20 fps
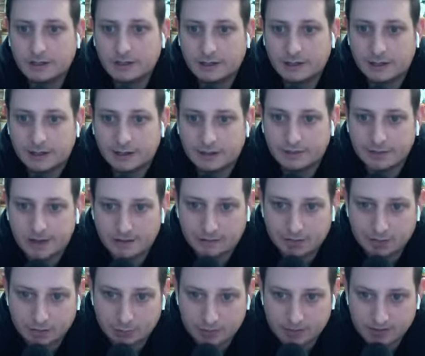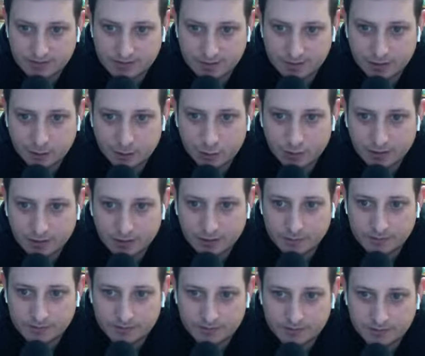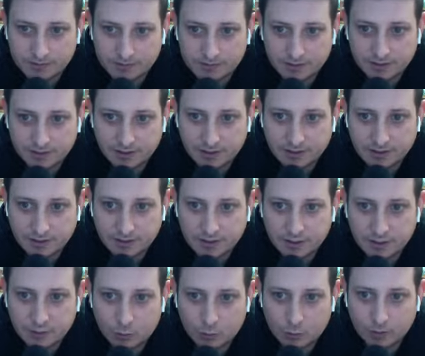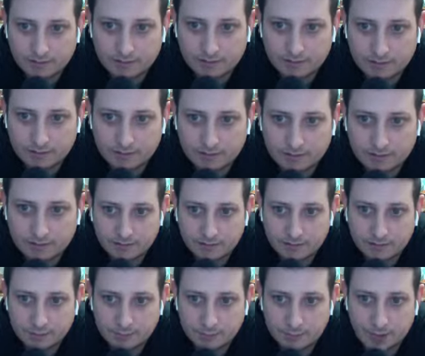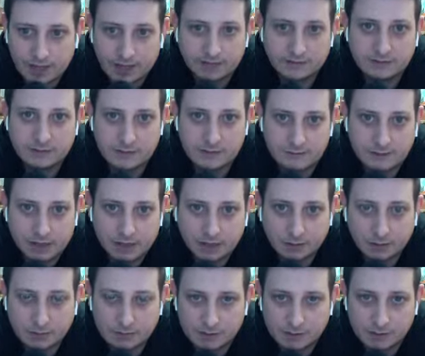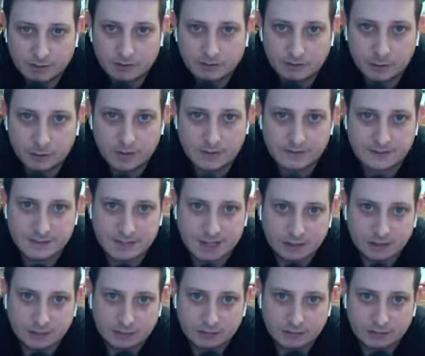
Uh, they have a USD coin, which is a coin that is pegged to the value of the US dollar.